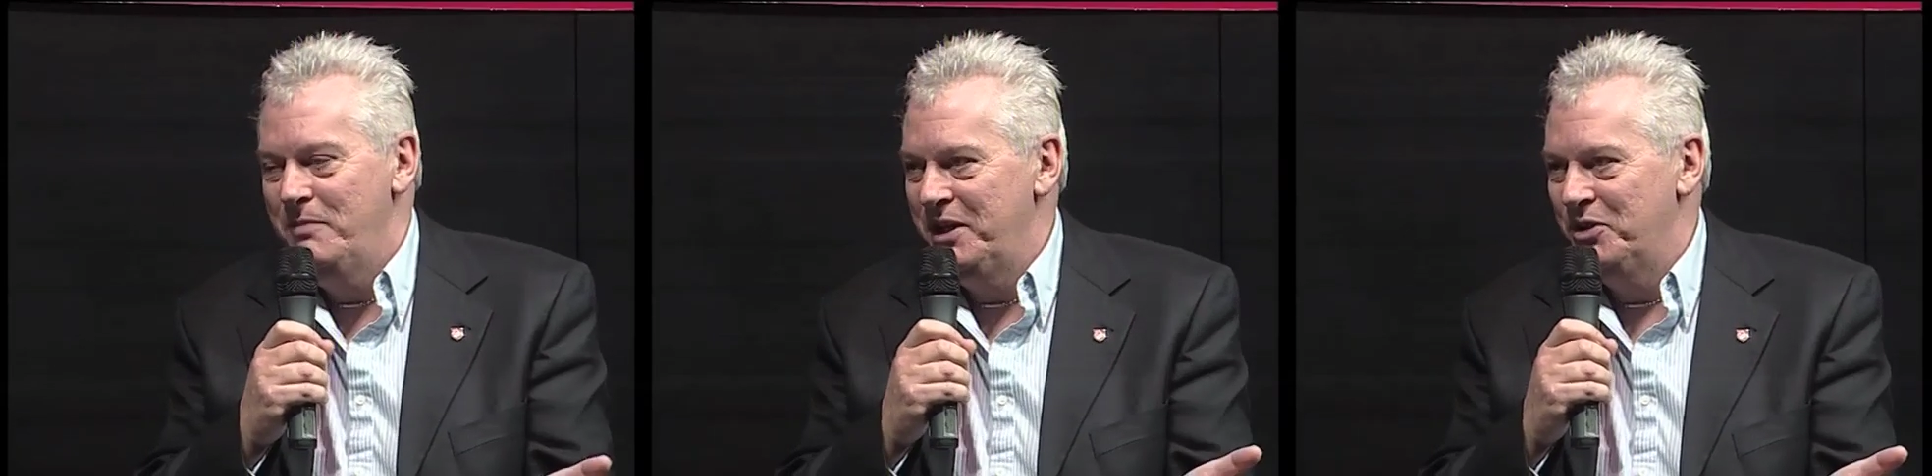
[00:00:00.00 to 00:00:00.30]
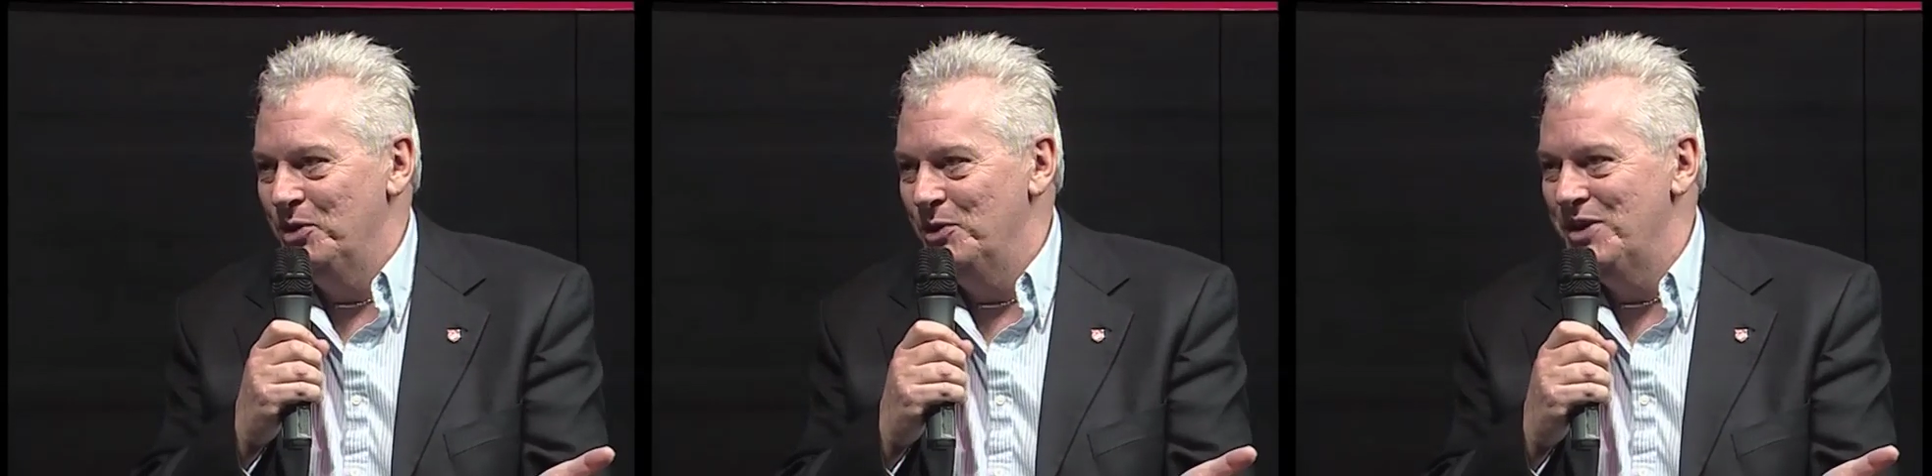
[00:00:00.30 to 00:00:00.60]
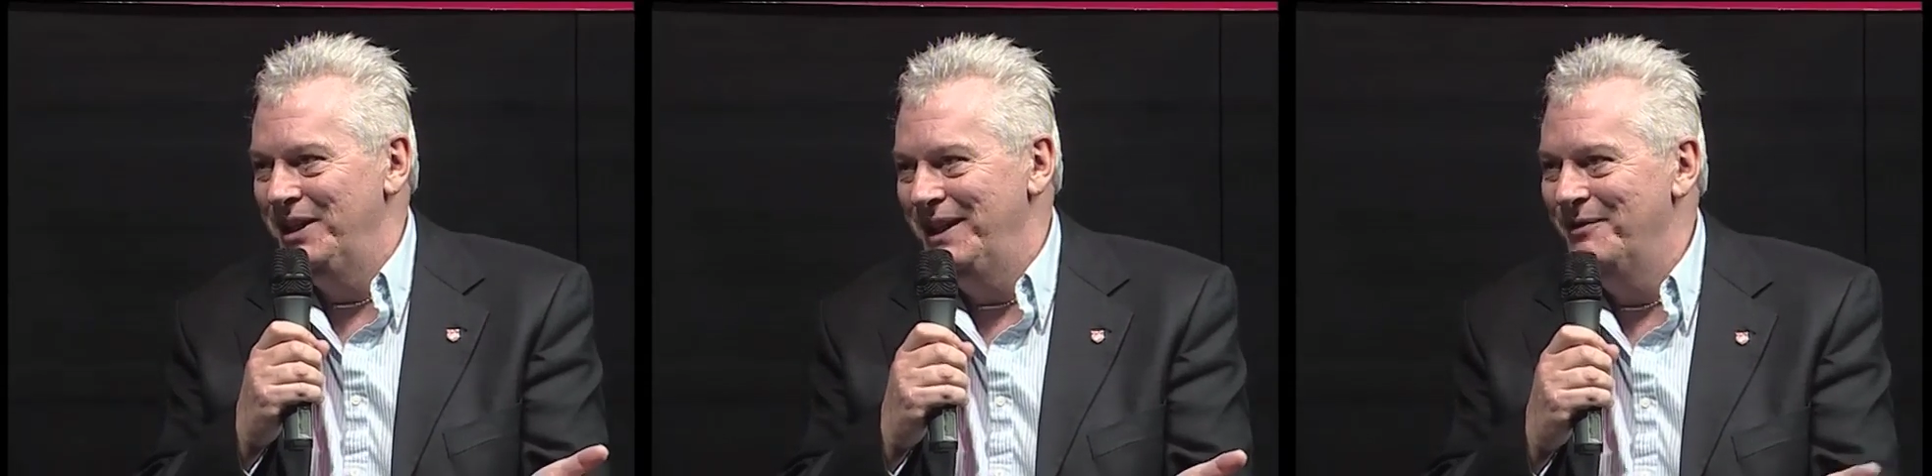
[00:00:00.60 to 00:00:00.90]

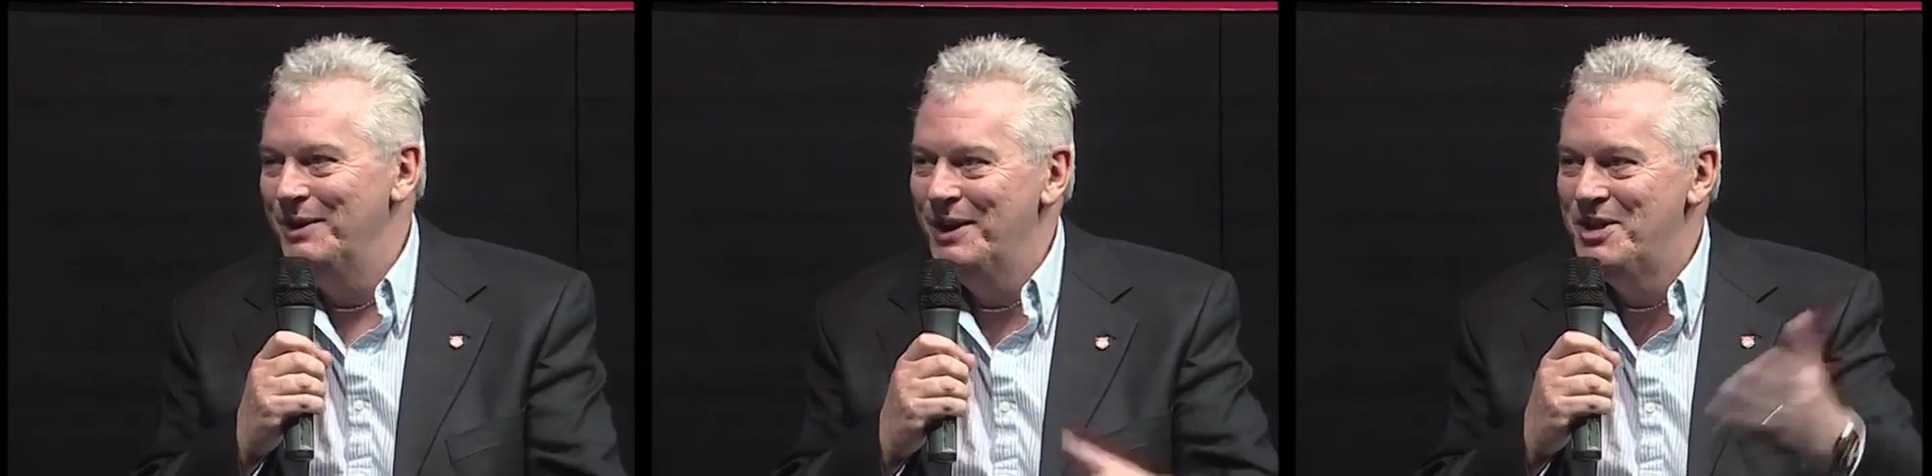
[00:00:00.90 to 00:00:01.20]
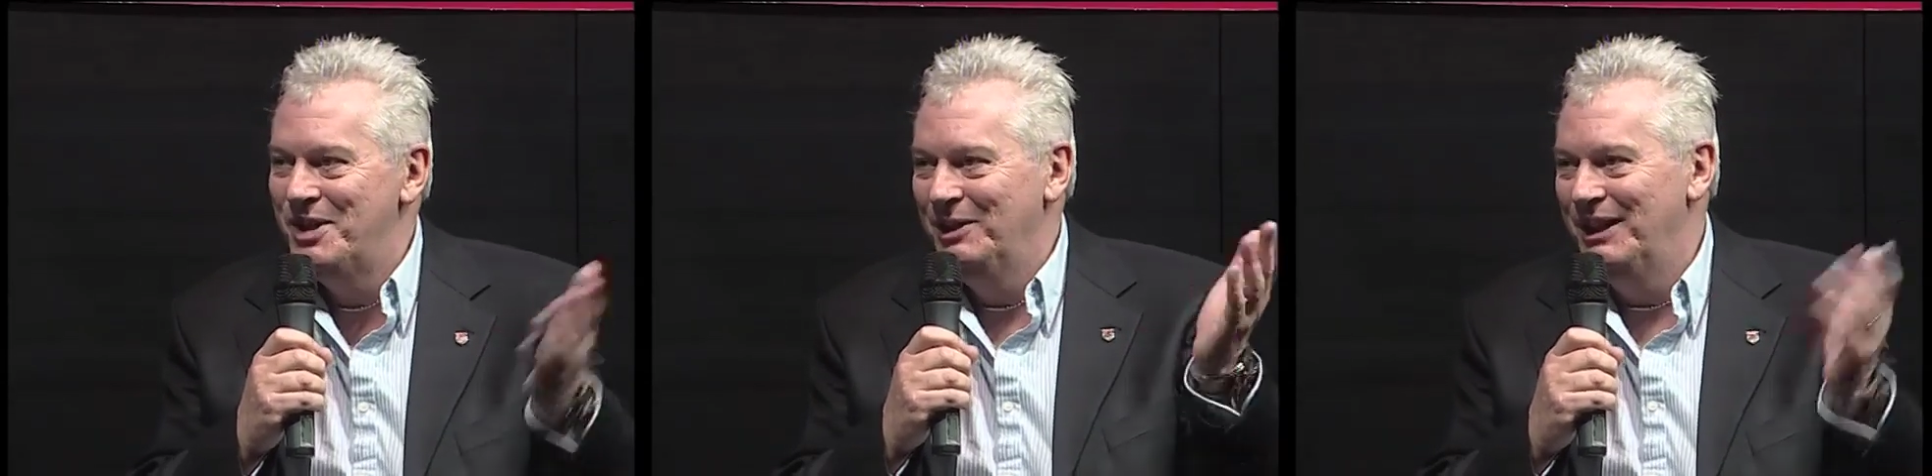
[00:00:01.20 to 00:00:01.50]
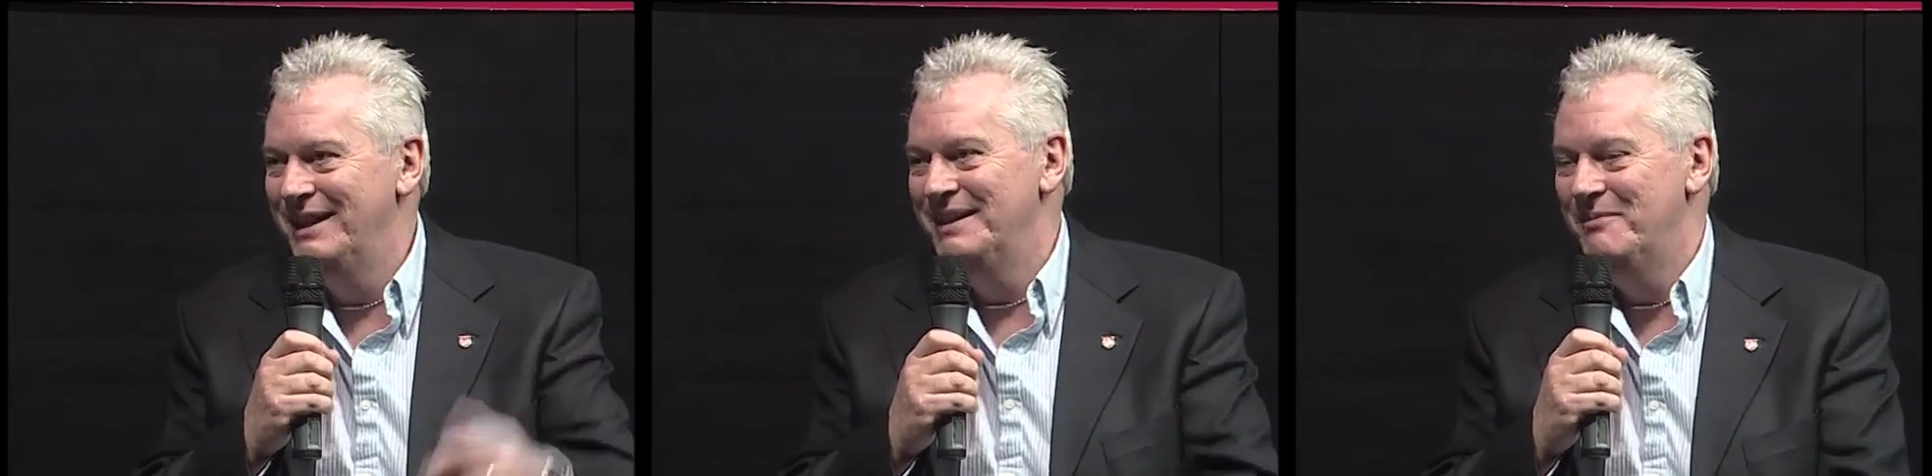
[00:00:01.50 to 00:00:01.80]
megajoules in it, for those who
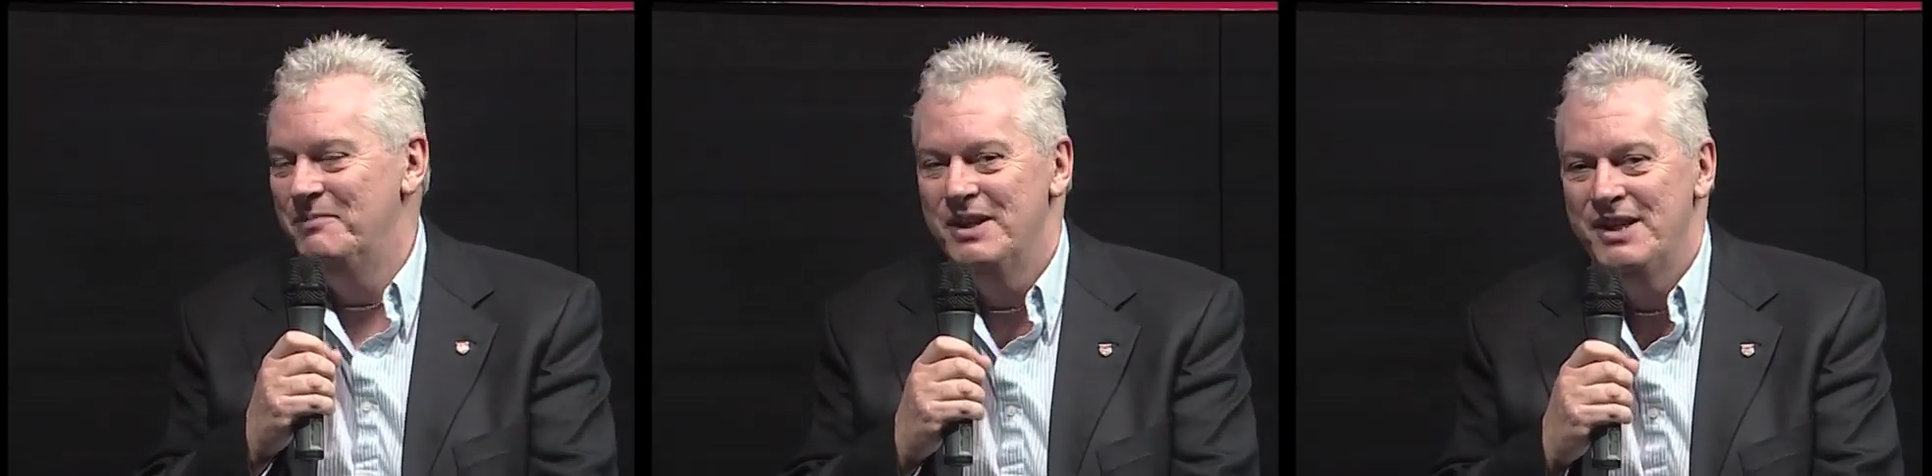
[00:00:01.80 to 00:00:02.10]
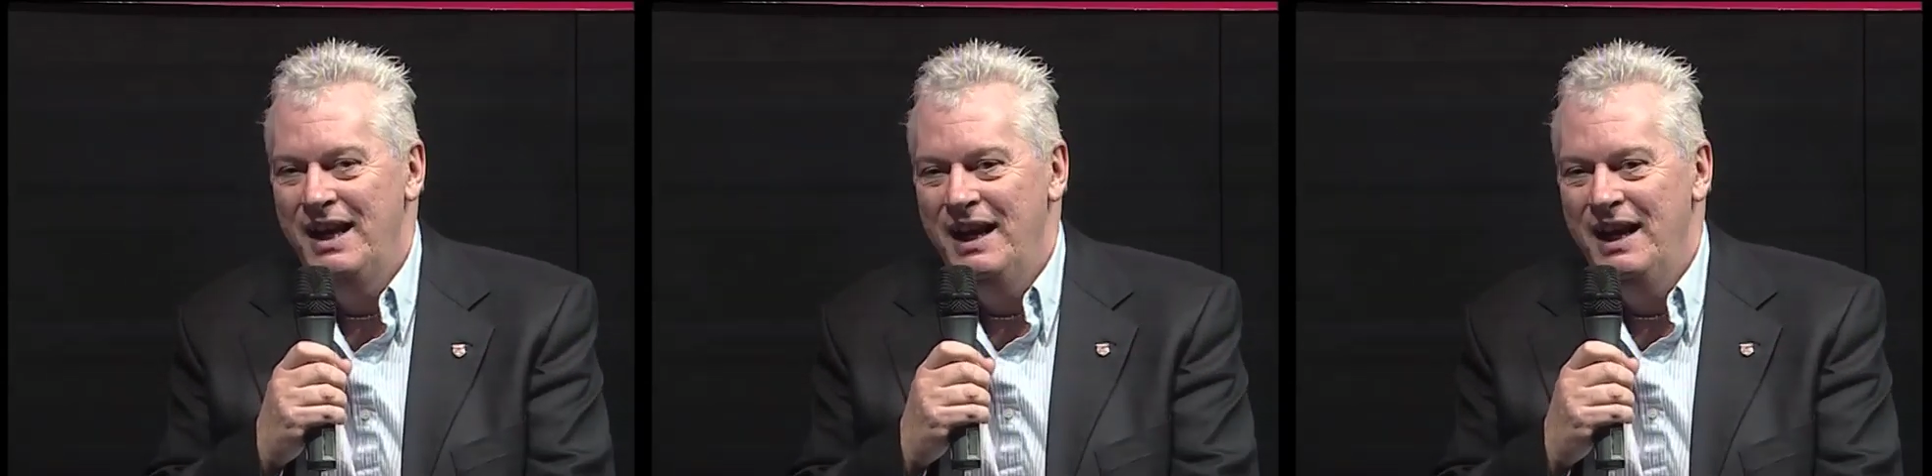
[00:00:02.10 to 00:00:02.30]
like numbers.